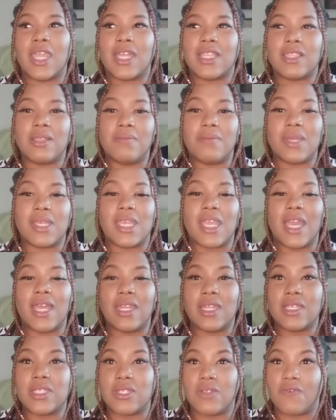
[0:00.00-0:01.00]
at the
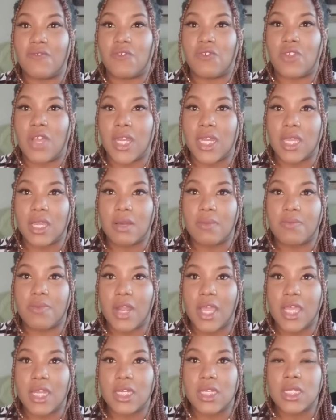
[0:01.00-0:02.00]
mechanics of running a
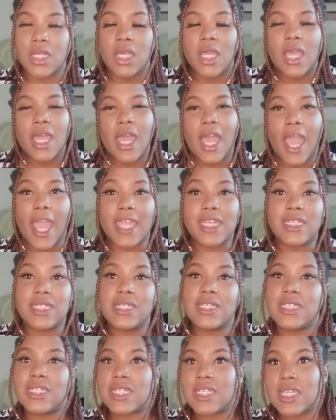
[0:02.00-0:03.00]
brand. I
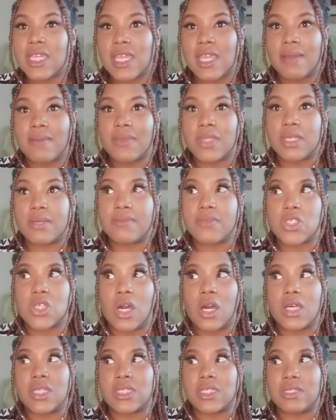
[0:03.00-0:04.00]
did DM them to
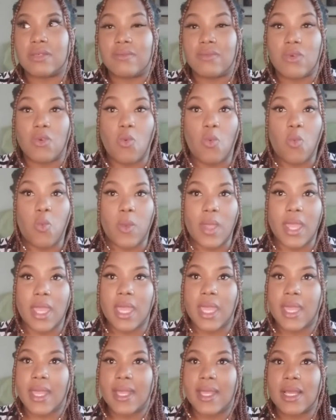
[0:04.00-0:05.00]
ask them,
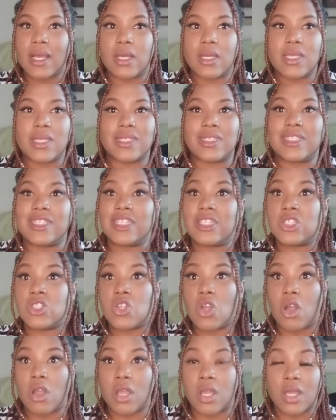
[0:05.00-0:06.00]
where is the
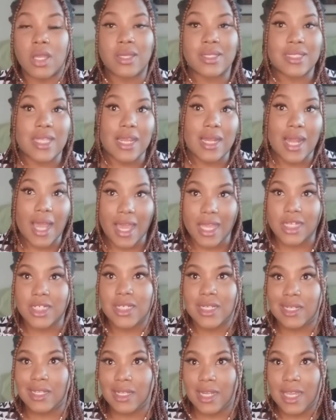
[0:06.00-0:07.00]
stock? Because I'd
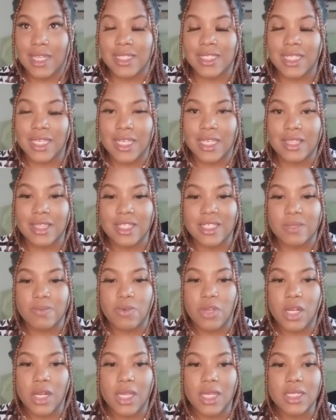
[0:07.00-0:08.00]
actually like to get this
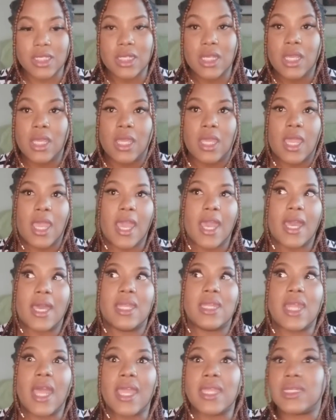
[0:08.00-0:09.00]
product.
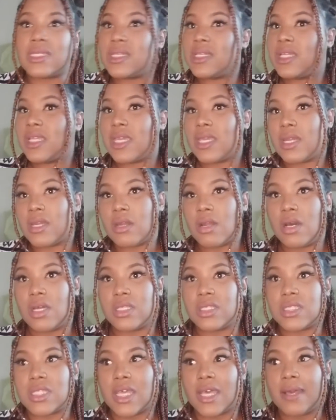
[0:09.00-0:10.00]
And I didn't get an
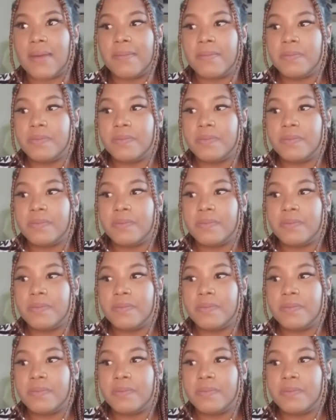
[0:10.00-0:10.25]
answer.